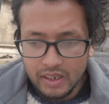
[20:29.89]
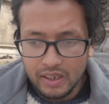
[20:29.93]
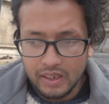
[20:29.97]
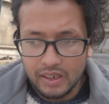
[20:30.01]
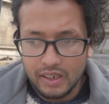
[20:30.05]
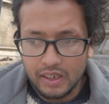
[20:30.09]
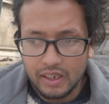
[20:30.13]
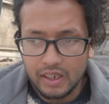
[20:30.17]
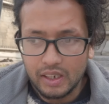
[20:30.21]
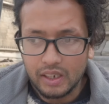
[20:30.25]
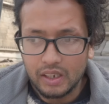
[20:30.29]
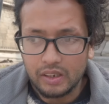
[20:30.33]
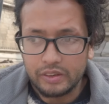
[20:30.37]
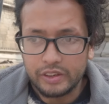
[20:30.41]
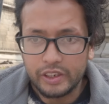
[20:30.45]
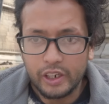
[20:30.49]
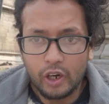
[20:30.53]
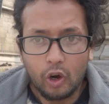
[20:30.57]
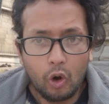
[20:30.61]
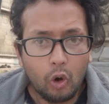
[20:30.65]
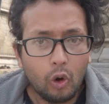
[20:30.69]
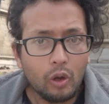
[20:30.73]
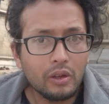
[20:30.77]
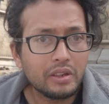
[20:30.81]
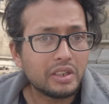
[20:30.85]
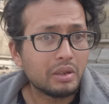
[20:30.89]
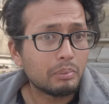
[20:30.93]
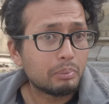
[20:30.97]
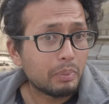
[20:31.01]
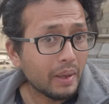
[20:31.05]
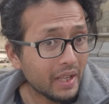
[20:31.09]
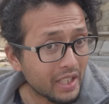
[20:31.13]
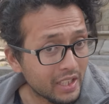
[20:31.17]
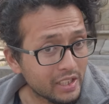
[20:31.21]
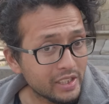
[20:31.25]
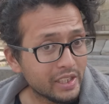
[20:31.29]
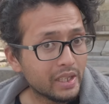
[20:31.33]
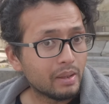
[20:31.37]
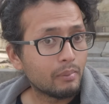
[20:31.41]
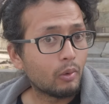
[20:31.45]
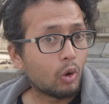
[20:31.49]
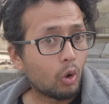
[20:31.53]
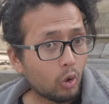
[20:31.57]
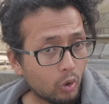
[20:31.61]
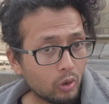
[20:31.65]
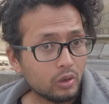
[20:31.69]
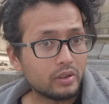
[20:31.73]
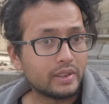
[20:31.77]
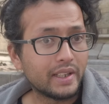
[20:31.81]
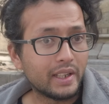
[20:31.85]
uh, the hole, the perineum
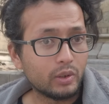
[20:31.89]
hole